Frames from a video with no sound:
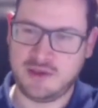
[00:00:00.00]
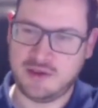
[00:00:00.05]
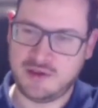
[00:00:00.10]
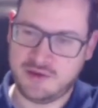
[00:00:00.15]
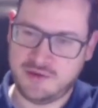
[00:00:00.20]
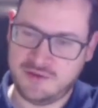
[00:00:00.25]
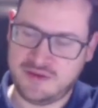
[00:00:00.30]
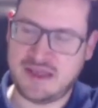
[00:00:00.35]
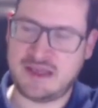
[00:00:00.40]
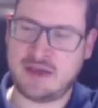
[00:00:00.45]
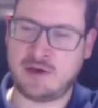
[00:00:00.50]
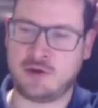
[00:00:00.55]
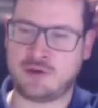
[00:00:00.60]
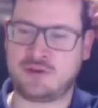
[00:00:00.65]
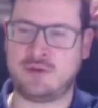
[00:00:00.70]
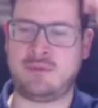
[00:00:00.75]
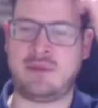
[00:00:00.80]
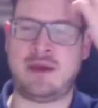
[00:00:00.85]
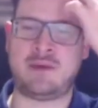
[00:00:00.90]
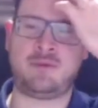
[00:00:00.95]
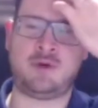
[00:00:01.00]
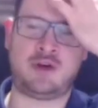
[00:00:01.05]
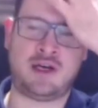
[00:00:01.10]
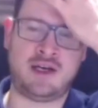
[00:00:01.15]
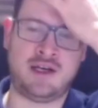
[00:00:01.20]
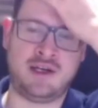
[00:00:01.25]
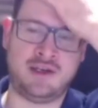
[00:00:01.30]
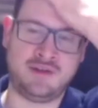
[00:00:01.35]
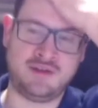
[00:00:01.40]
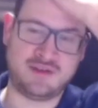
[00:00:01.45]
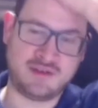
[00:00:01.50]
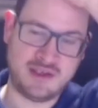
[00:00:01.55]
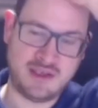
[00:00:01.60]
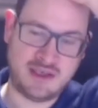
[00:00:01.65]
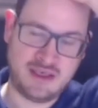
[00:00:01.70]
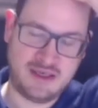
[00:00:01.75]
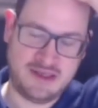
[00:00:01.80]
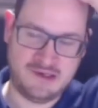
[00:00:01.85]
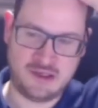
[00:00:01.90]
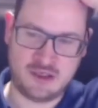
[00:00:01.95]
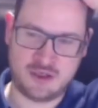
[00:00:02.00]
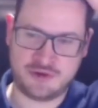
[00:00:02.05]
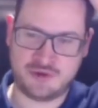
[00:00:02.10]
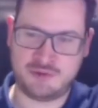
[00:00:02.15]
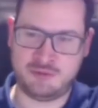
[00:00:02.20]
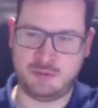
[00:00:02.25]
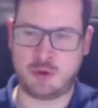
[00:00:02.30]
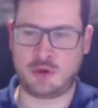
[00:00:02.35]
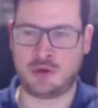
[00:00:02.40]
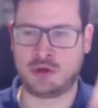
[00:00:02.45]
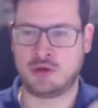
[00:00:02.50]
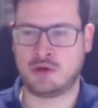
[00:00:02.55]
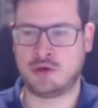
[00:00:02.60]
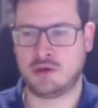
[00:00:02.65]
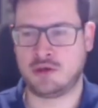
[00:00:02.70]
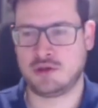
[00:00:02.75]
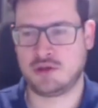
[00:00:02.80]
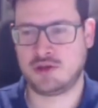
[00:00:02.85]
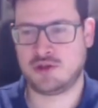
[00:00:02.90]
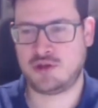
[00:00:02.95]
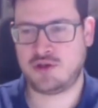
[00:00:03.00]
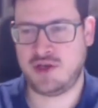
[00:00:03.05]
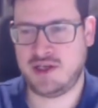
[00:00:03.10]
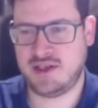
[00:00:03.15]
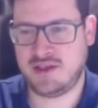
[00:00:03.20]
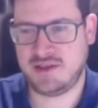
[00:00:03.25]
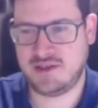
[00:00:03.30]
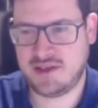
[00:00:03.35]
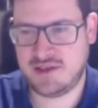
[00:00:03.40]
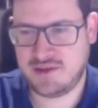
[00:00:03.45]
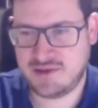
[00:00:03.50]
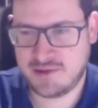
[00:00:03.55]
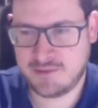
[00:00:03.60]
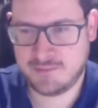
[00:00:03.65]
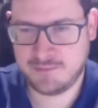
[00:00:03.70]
they also memorize a lot more training data.